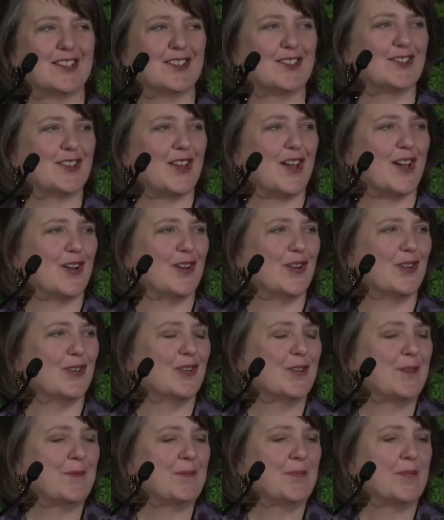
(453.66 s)
And
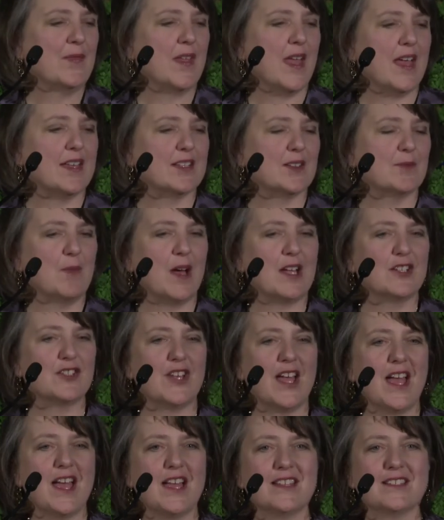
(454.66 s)
so as
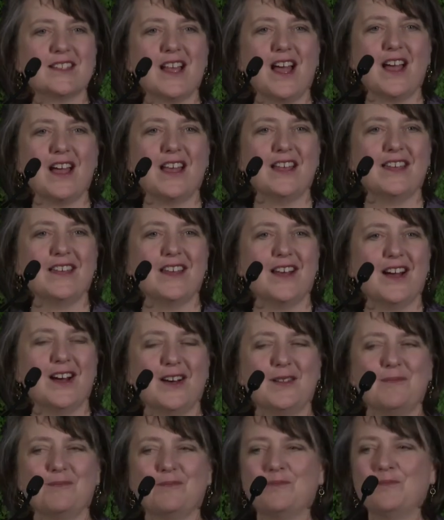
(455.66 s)
much as I
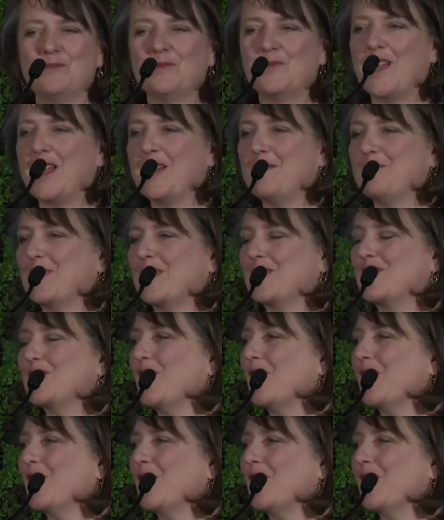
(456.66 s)
am